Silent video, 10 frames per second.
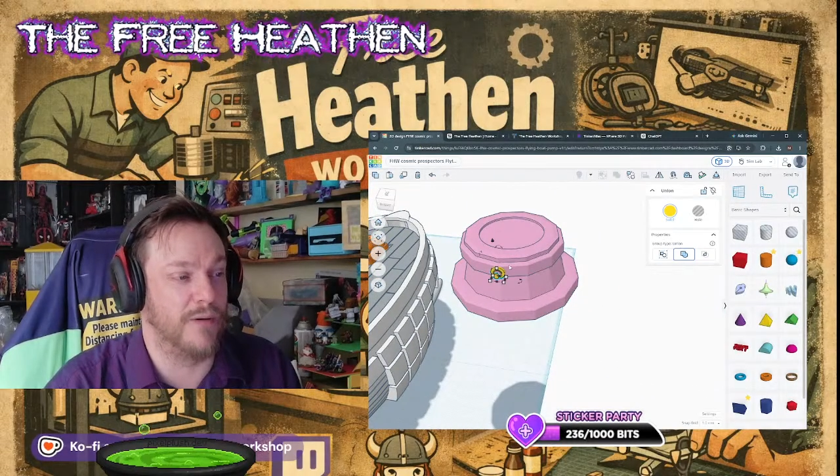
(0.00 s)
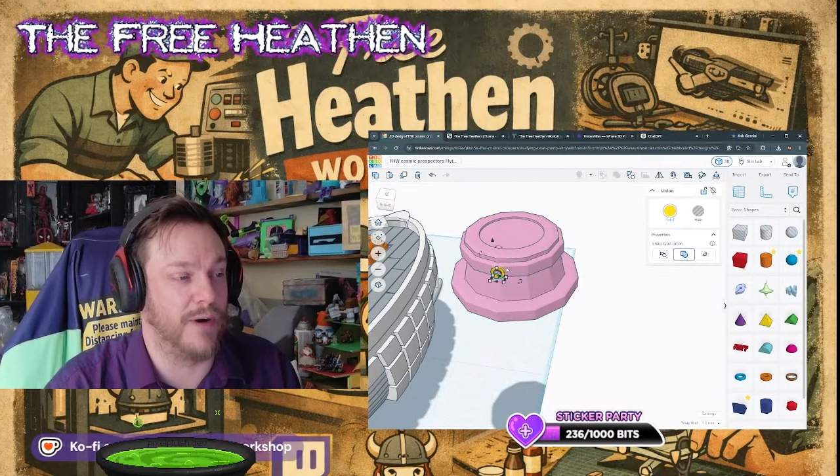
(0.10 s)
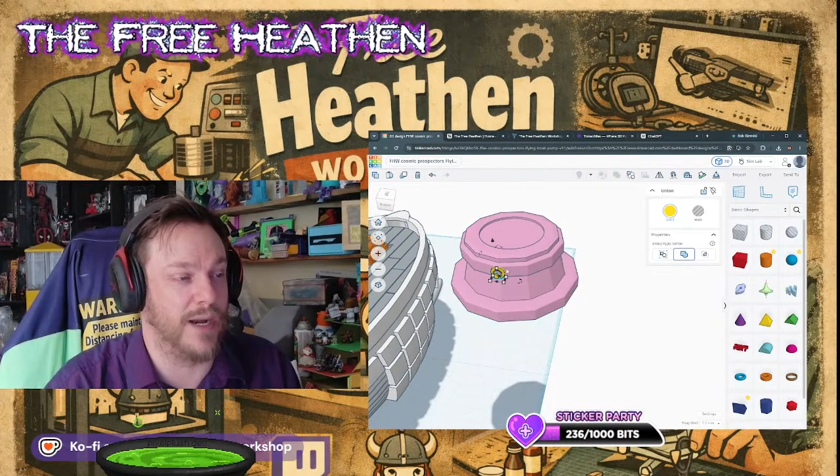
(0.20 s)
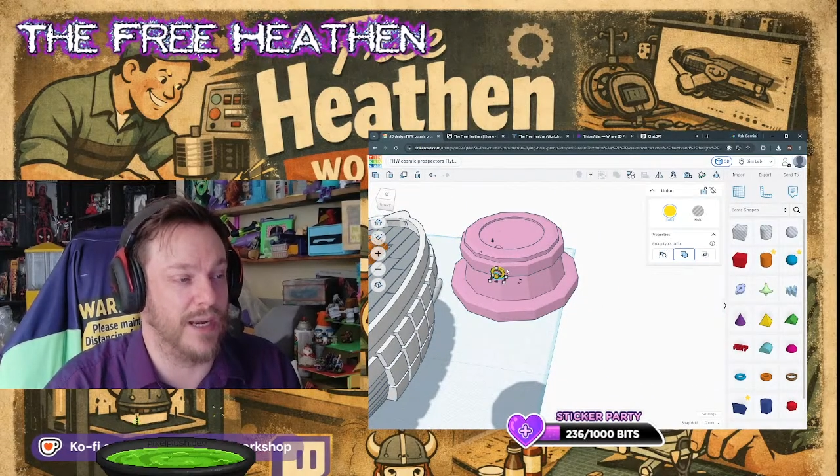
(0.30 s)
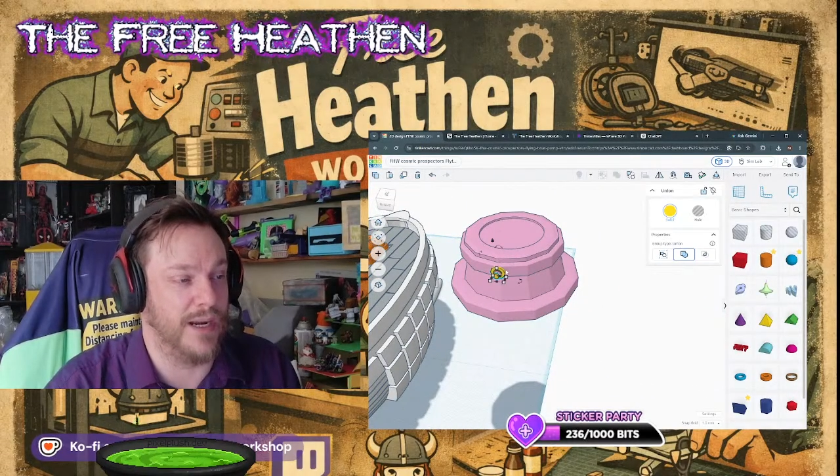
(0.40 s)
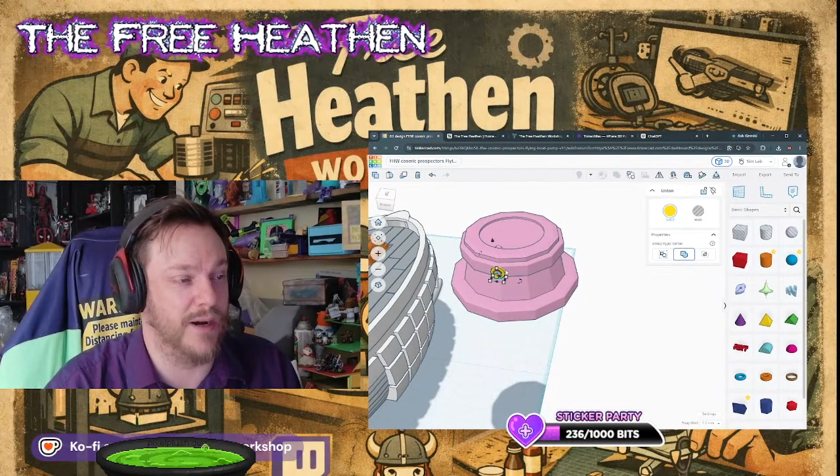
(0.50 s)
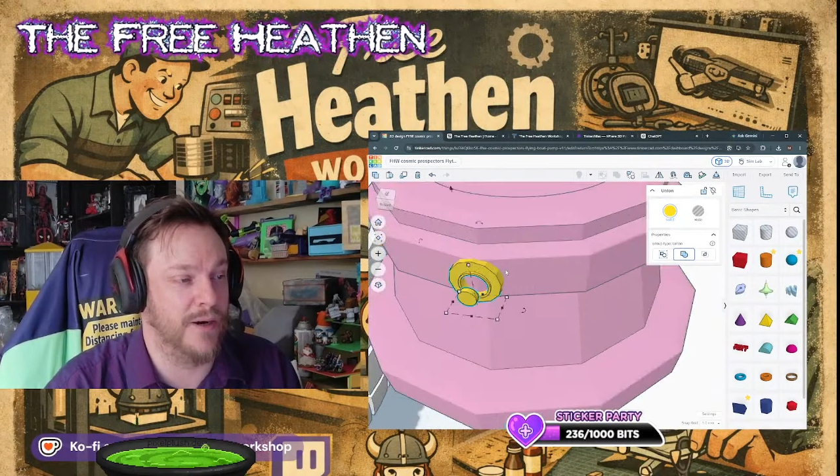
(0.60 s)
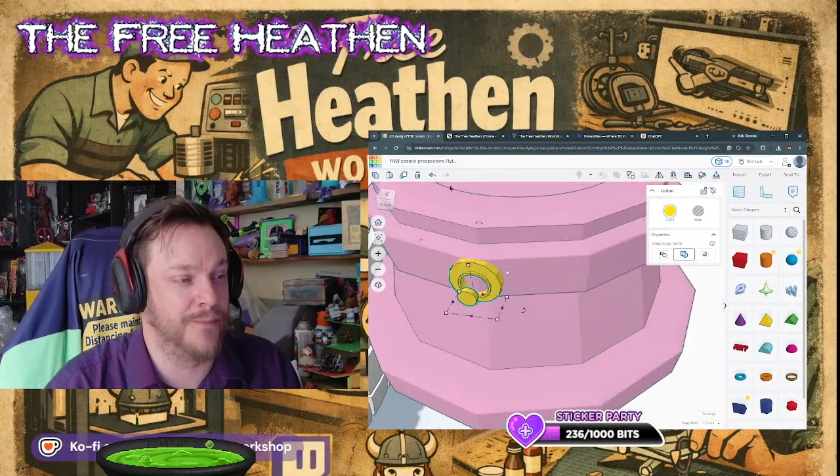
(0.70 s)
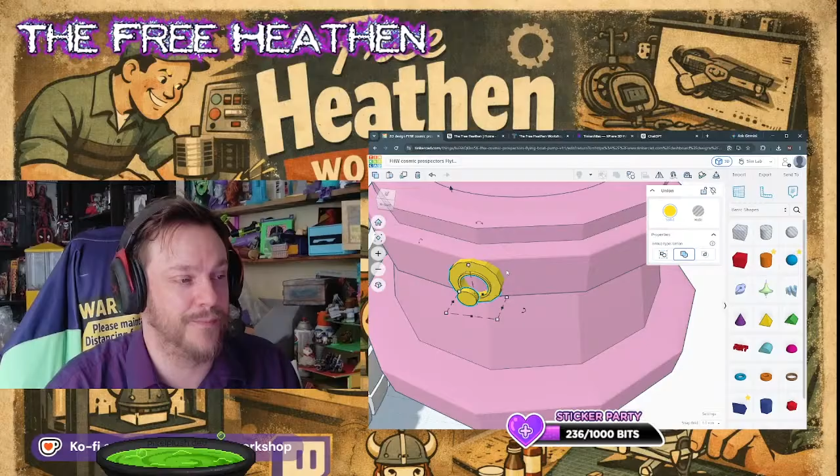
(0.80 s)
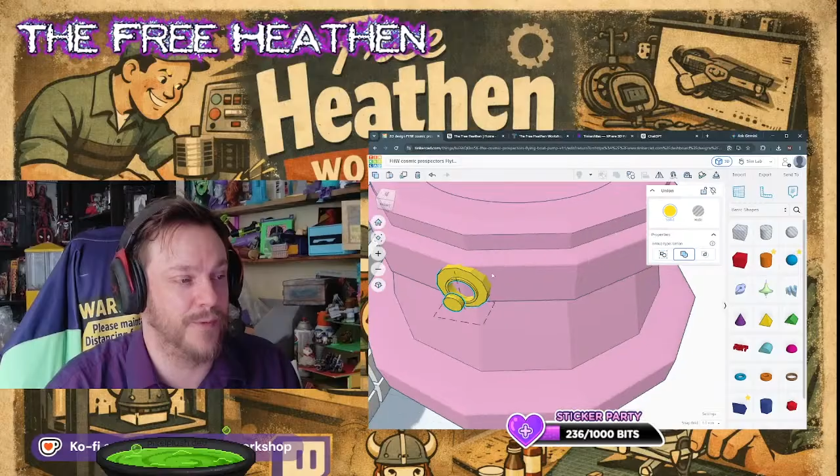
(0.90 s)
right here
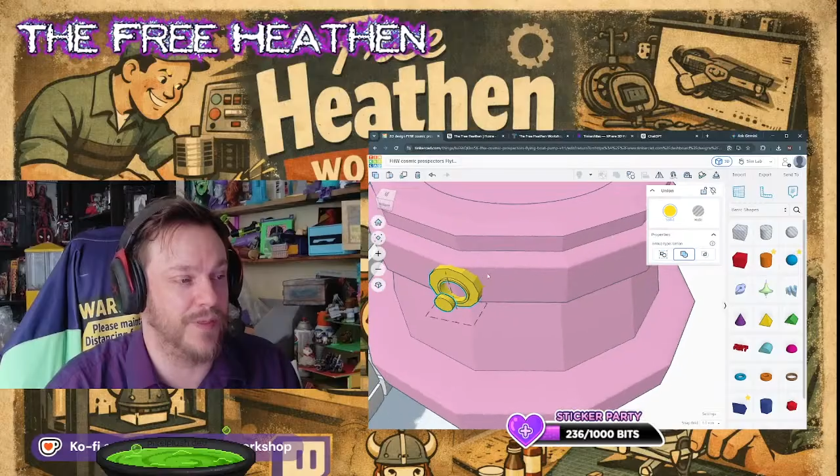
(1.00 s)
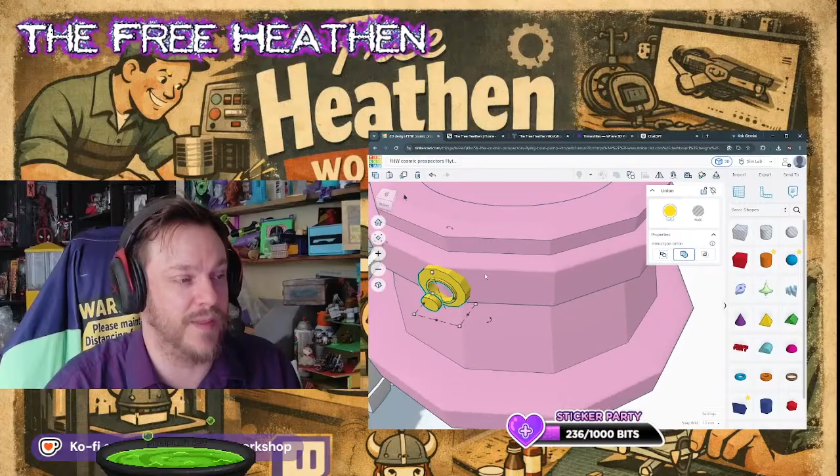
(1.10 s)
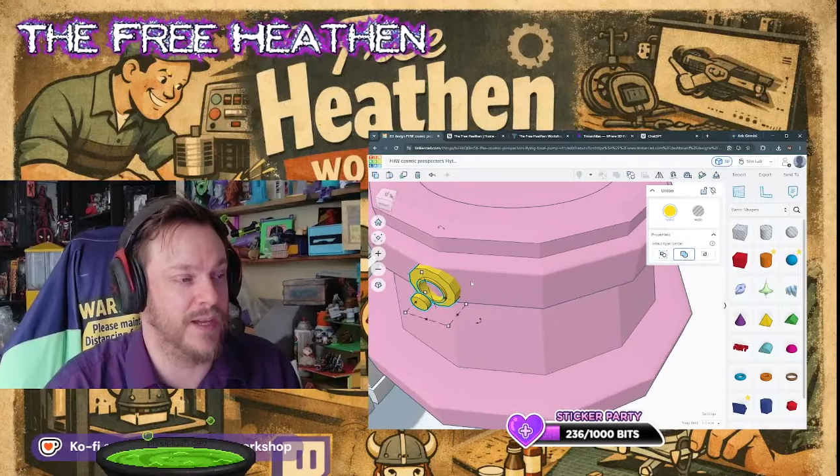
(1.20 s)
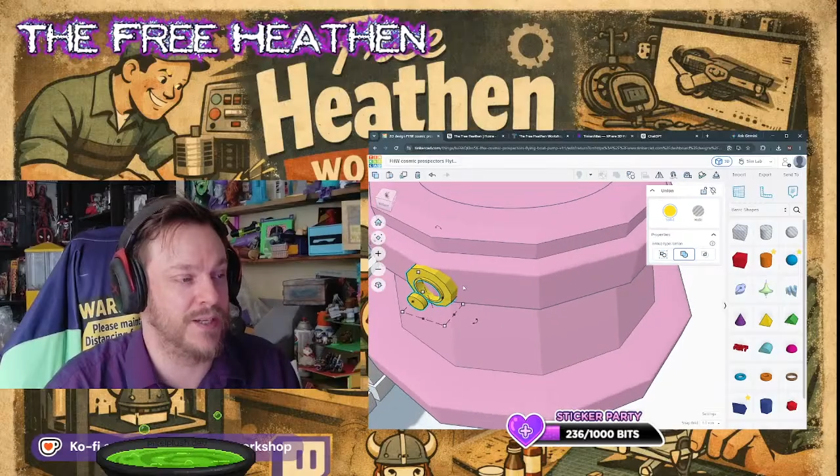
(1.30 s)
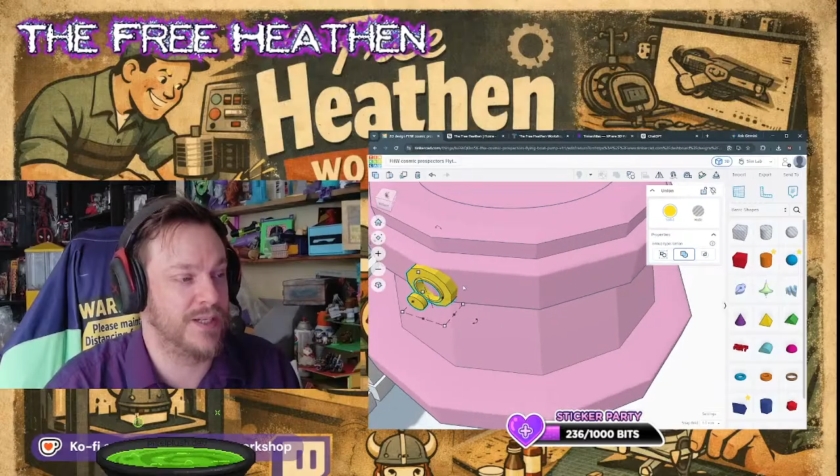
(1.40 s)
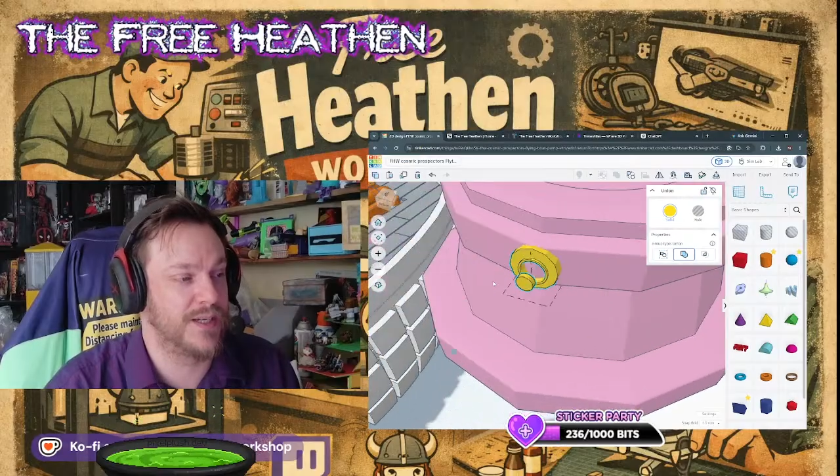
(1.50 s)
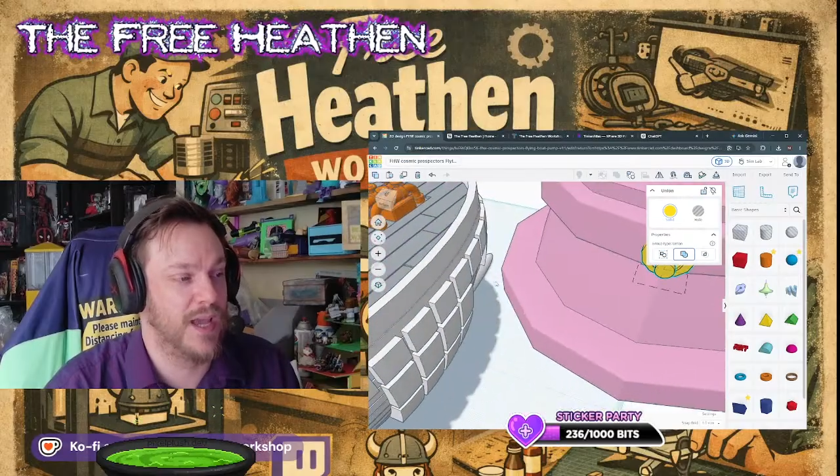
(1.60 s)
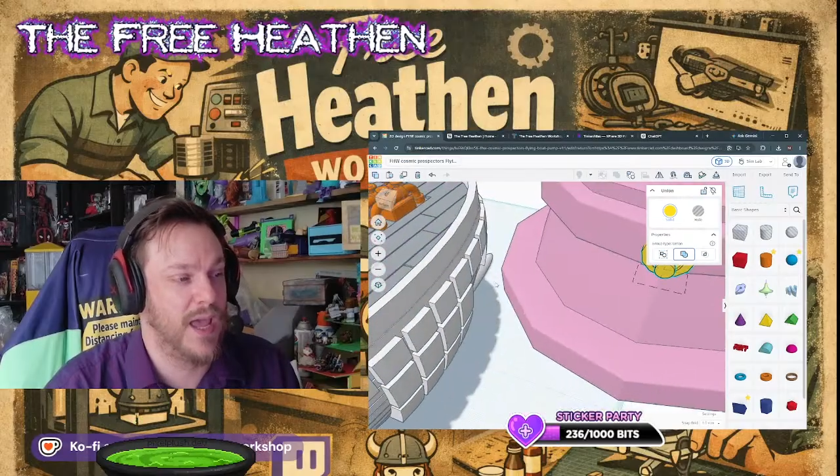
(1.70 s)
with this.